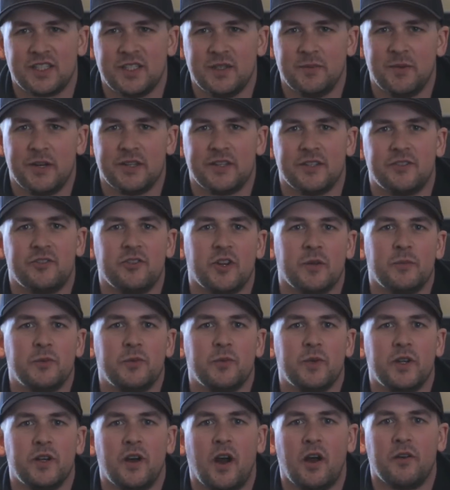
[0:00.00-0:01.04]
you about the trips
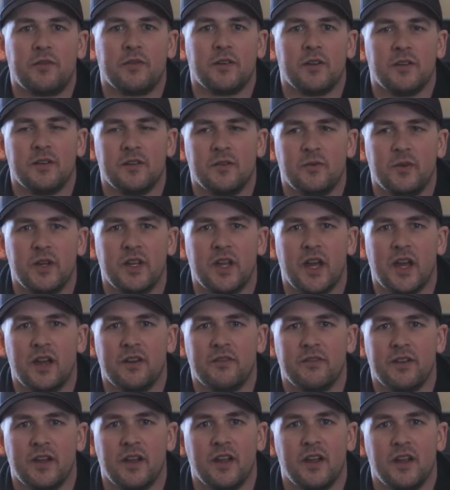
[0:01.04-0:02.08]
we offer. We
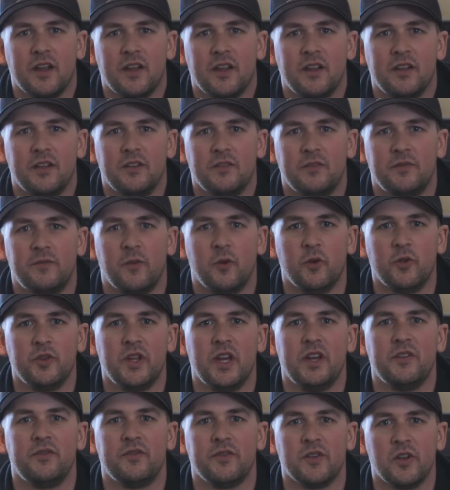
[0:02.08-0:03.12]
have a full
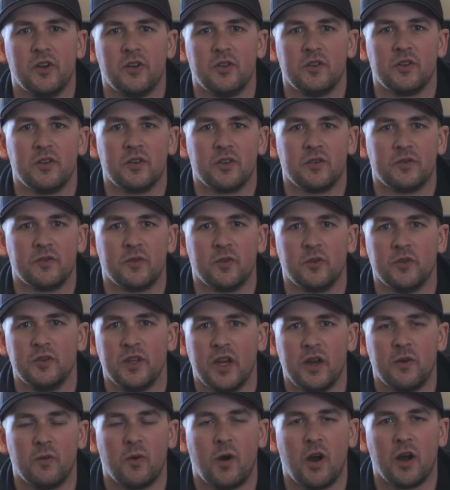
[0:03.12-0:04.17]
day float or full
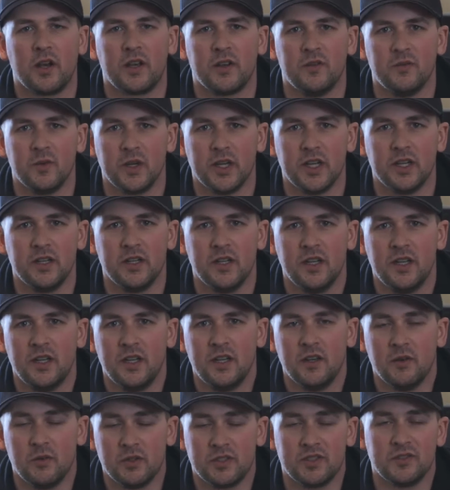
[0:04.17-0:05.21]
day walk and wade,
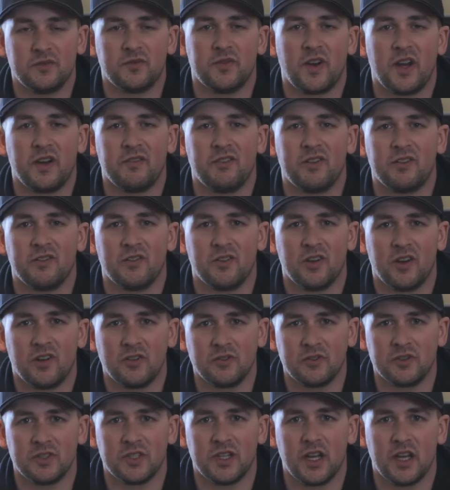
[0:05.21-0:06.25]
which is
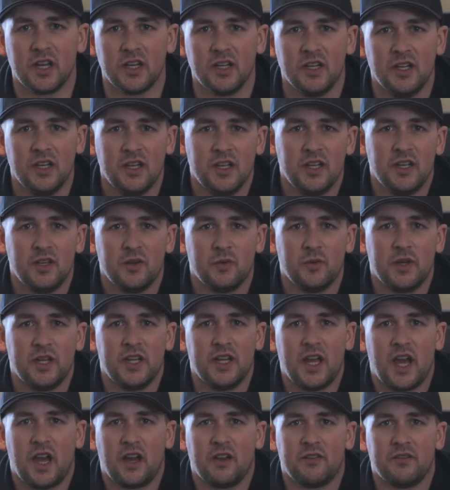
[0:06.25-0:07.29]
$500 a day. We
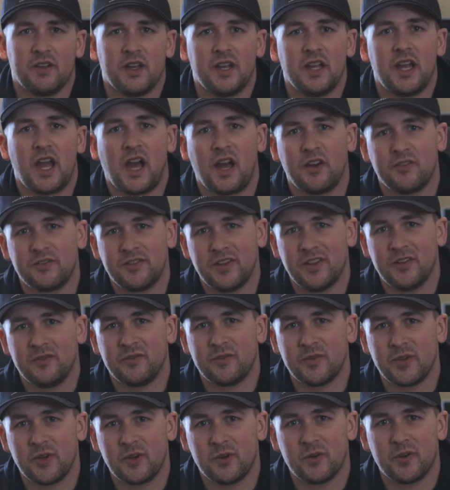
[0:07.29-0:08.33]
have a half day
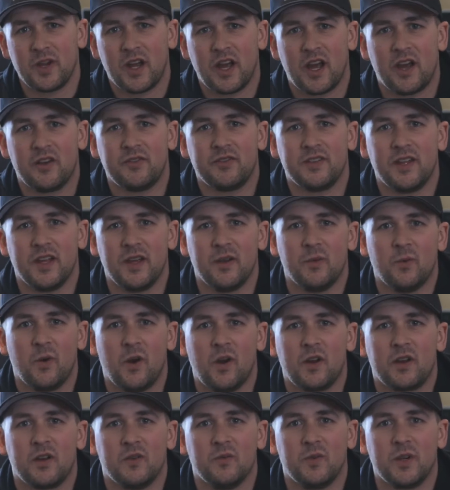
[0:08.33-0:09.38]
float, half day
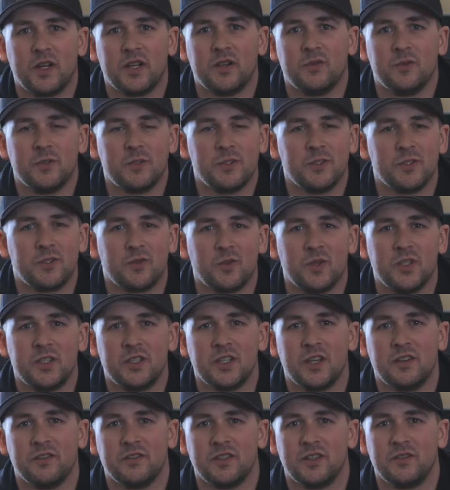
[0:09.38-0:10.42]
walk and wade, which is
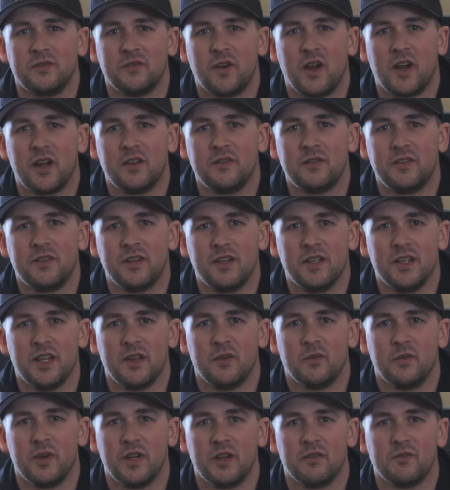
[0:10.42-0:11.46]
$375, and
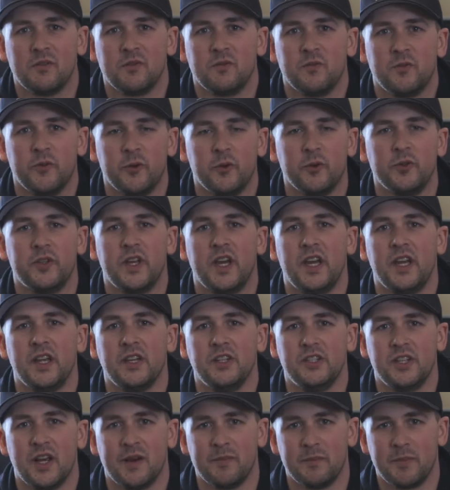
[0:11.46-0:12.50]
then we have a full day
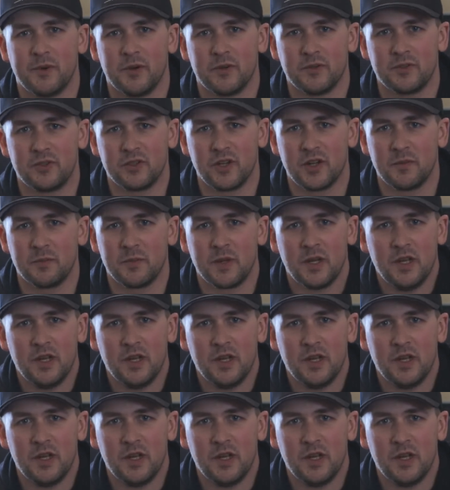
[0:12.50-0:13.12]
jet boat trip,